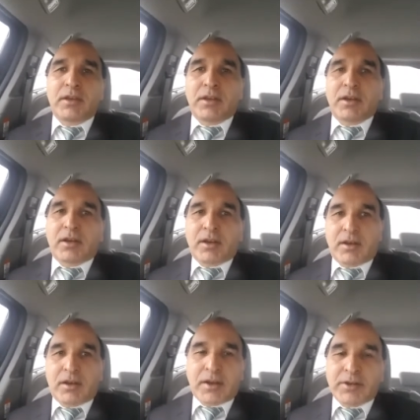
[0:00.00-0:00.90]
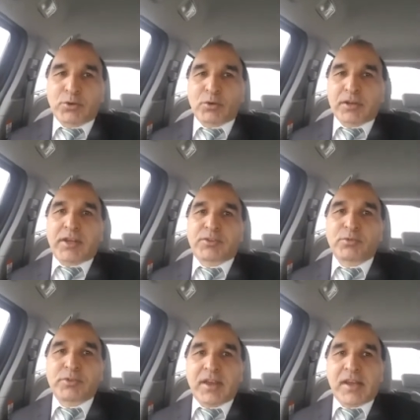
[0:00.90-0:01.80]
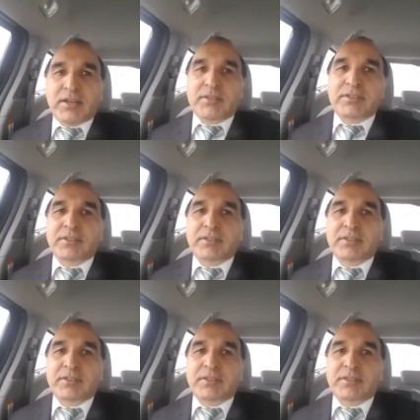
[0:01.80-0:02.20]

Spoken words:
It took like 2 days